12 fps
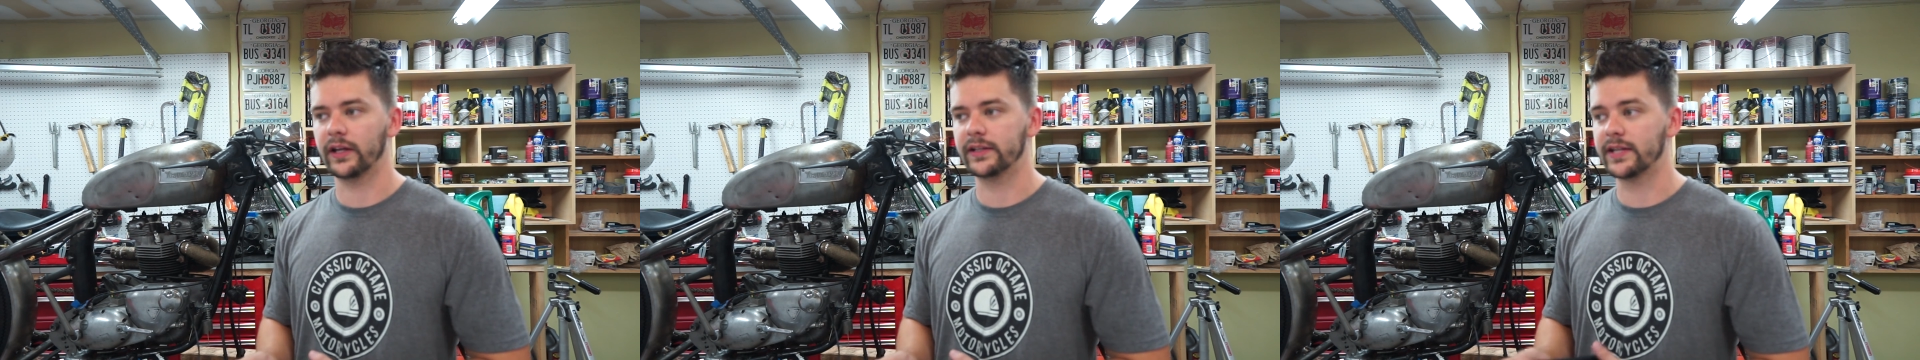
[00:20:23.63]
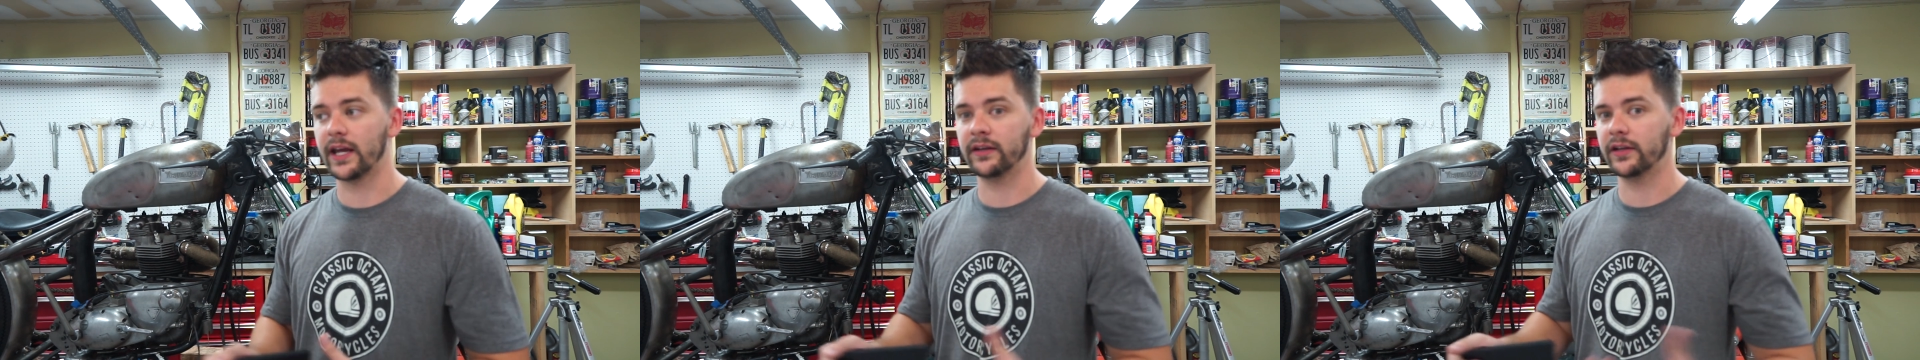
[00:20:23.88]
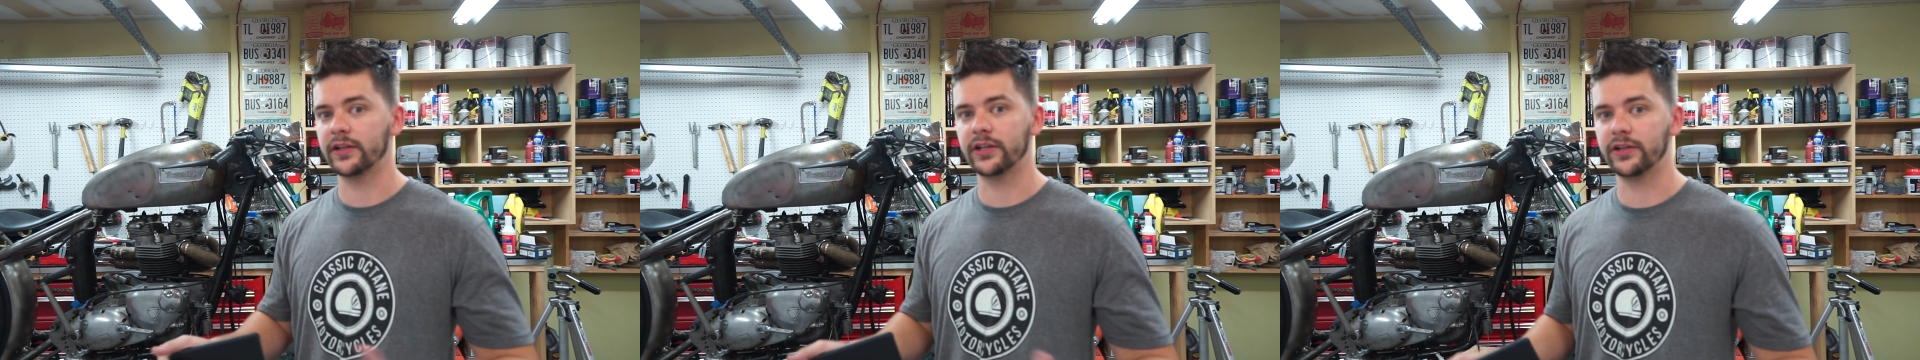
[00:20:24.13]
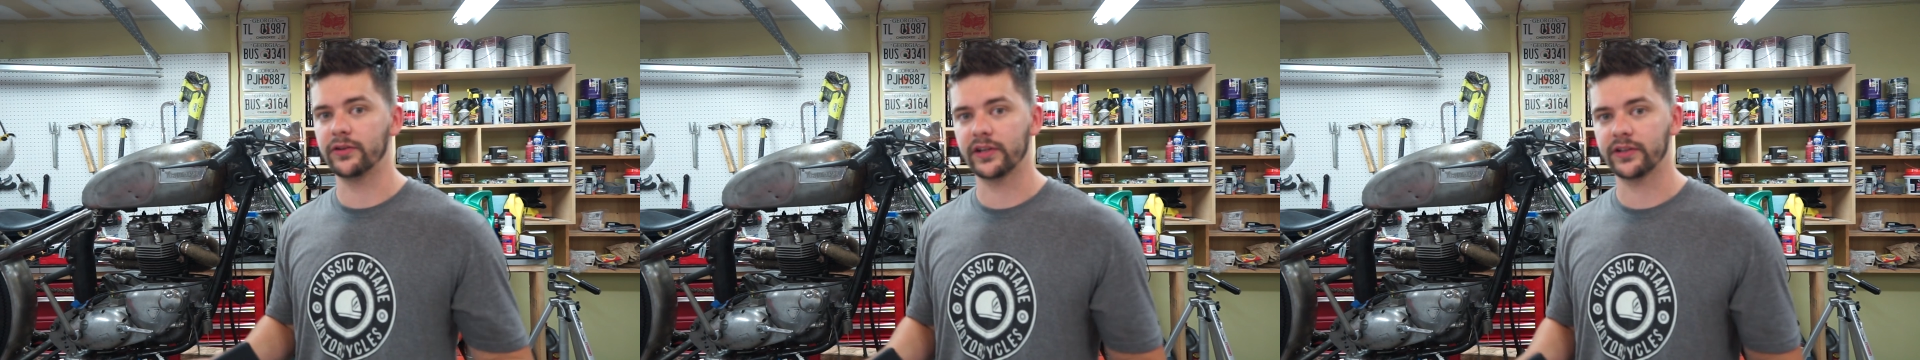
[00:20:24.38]
intended to
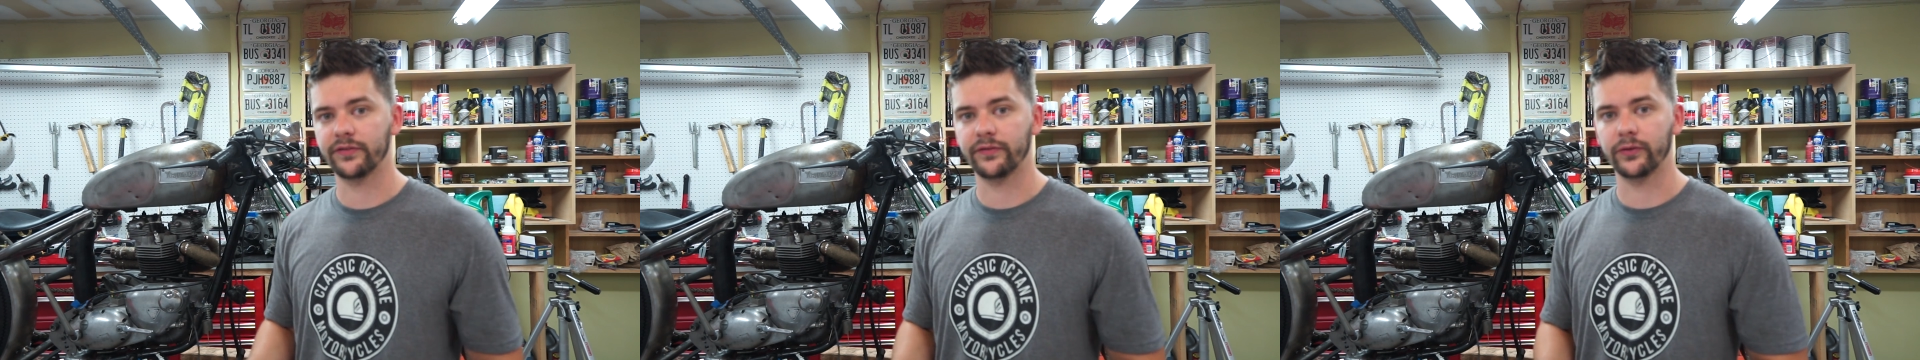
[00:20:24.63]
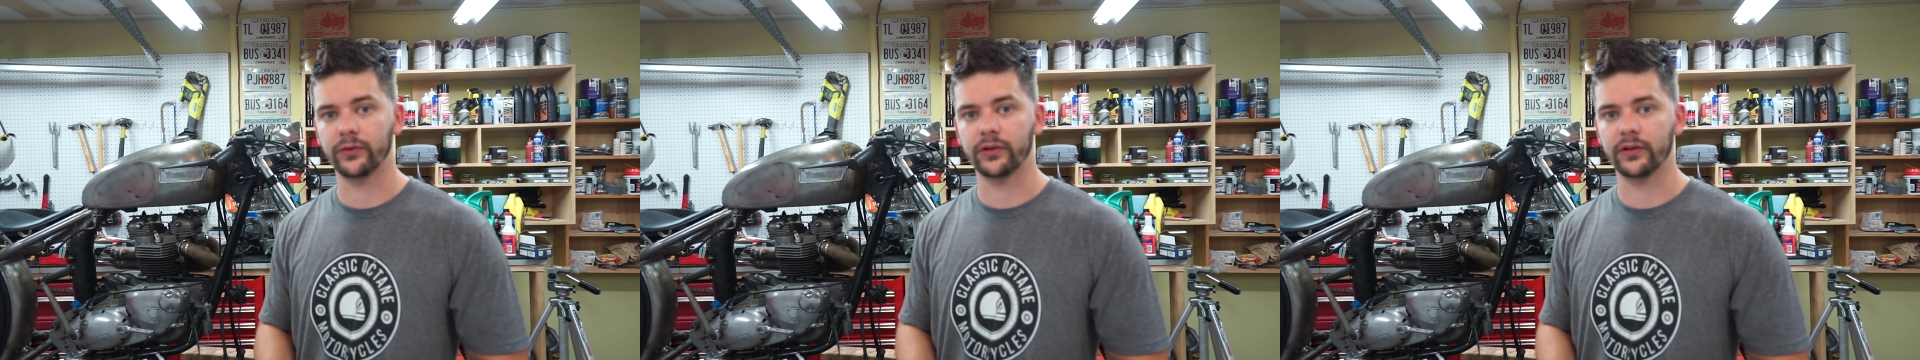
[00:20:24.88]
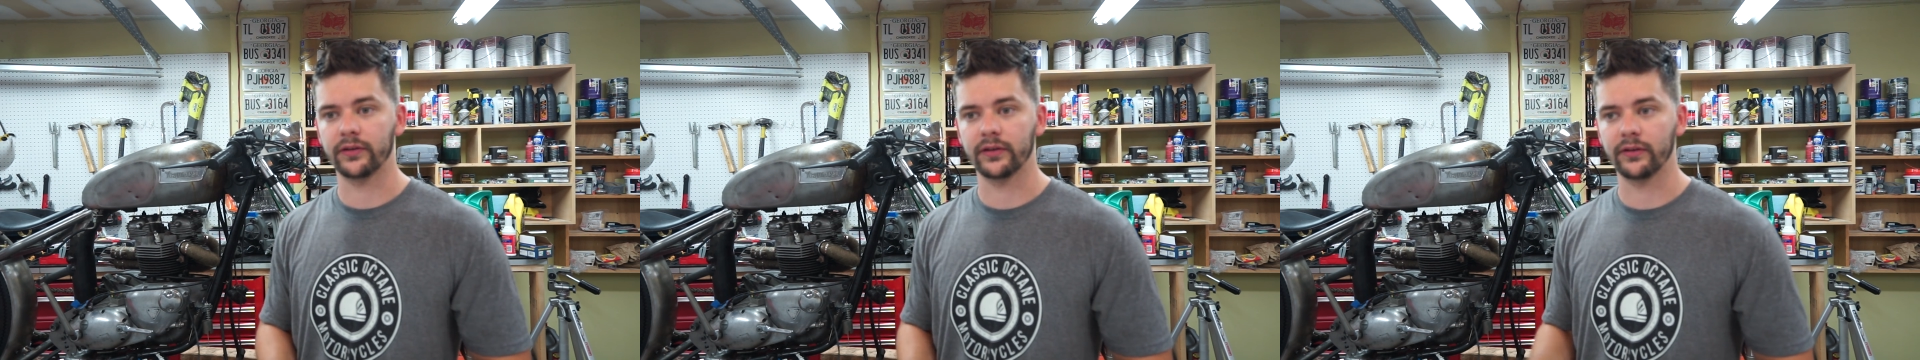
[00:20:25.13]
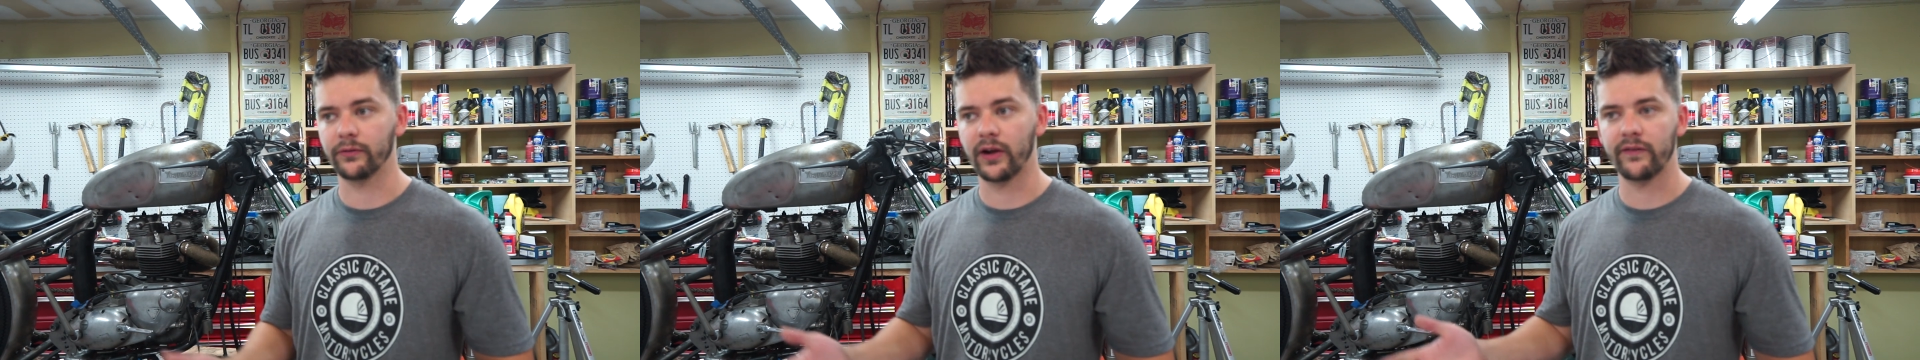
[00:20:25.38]
do this for
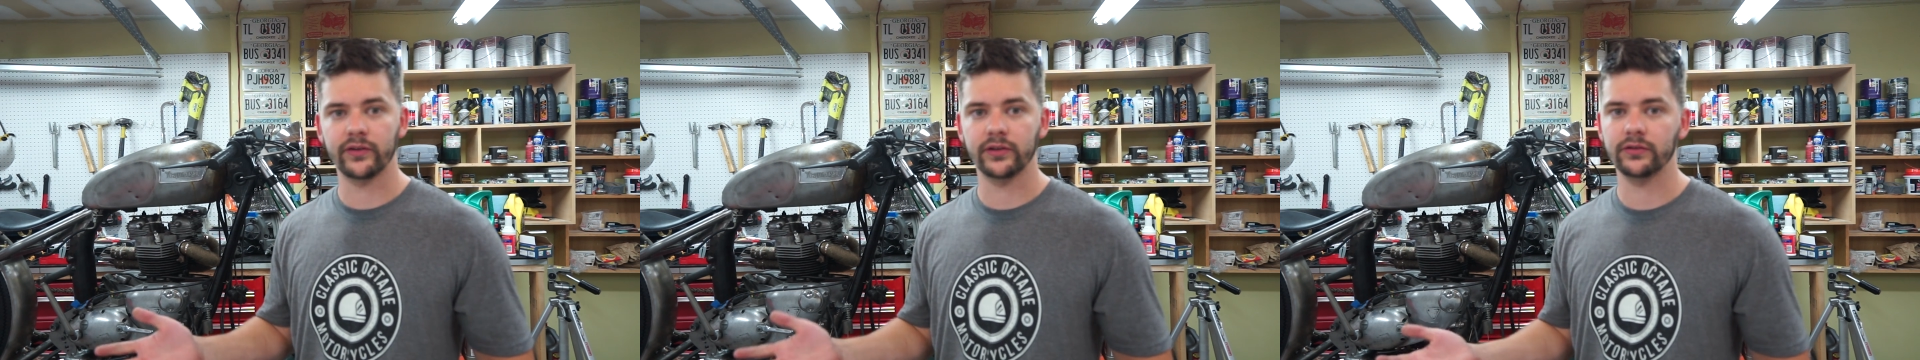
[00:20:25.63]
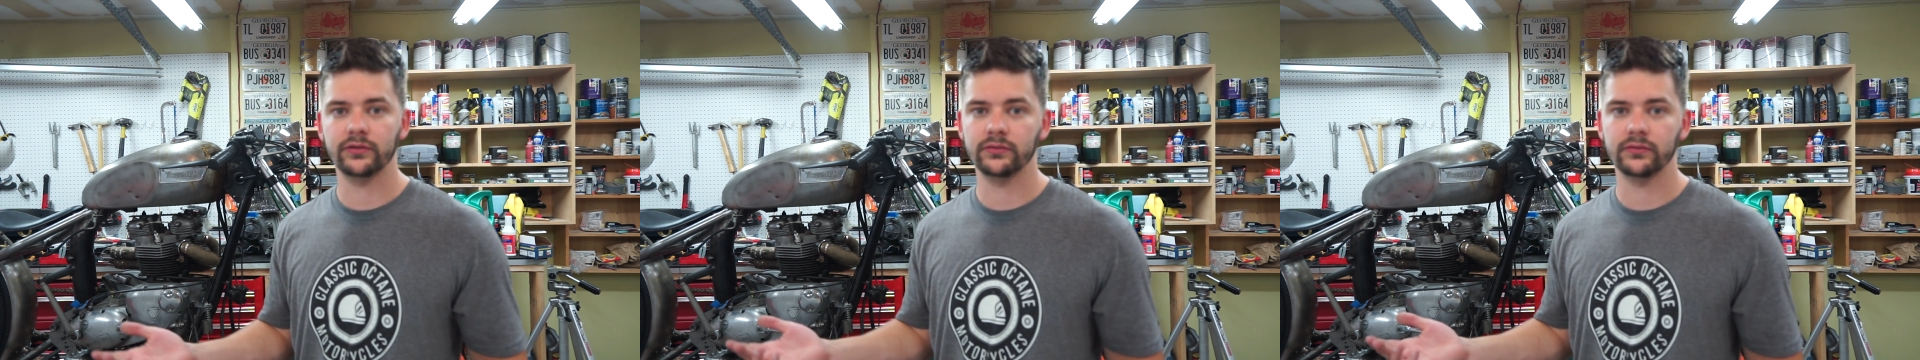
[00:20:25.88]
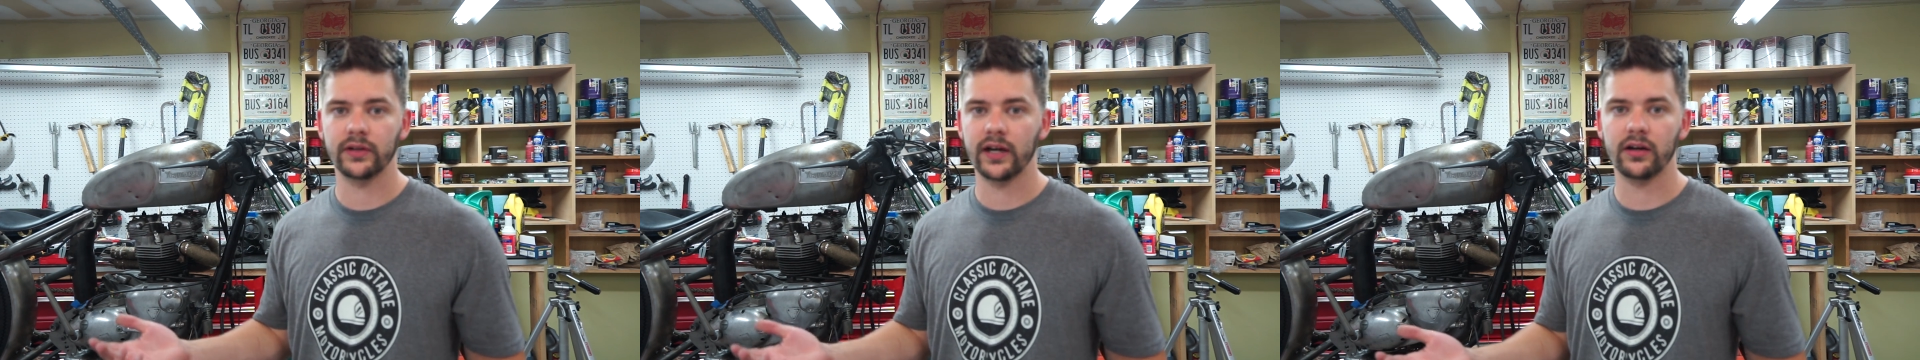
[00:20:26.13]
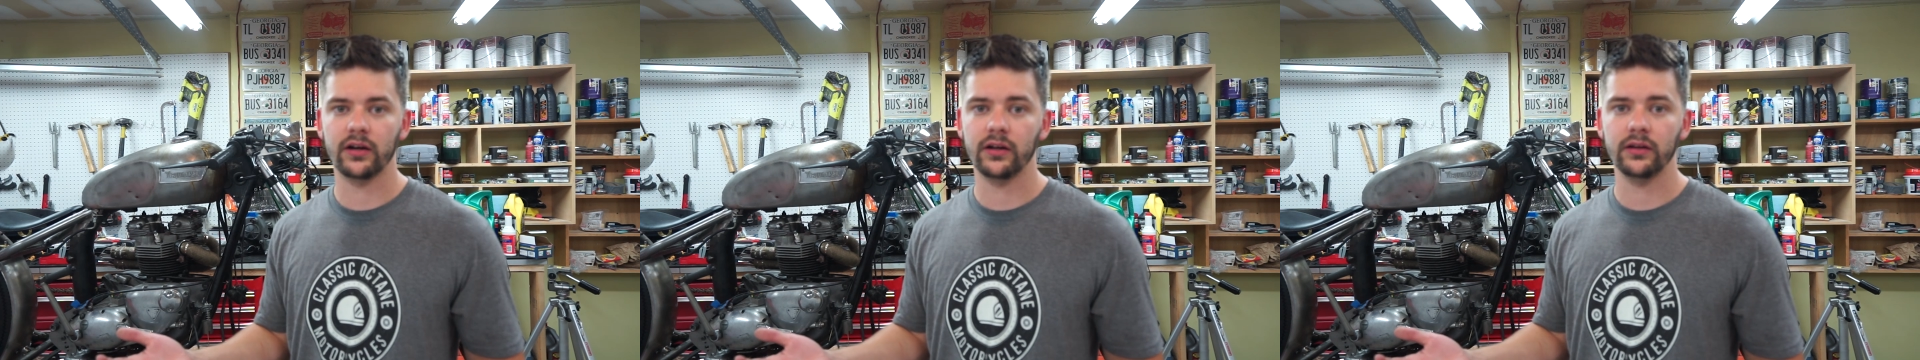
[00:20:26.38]
the revenue at
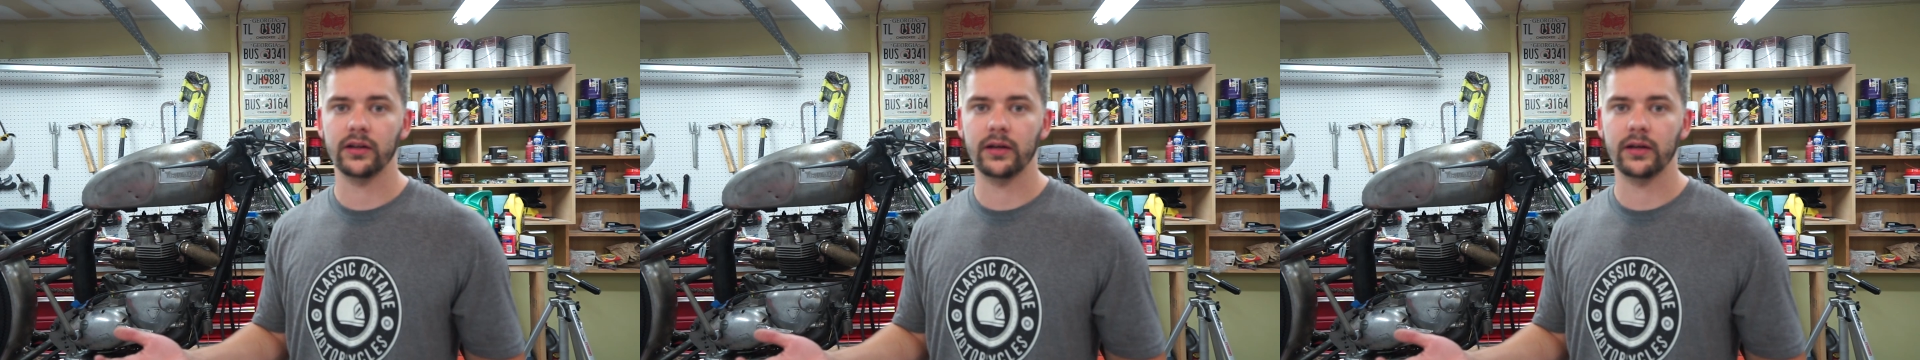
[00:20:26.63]
all.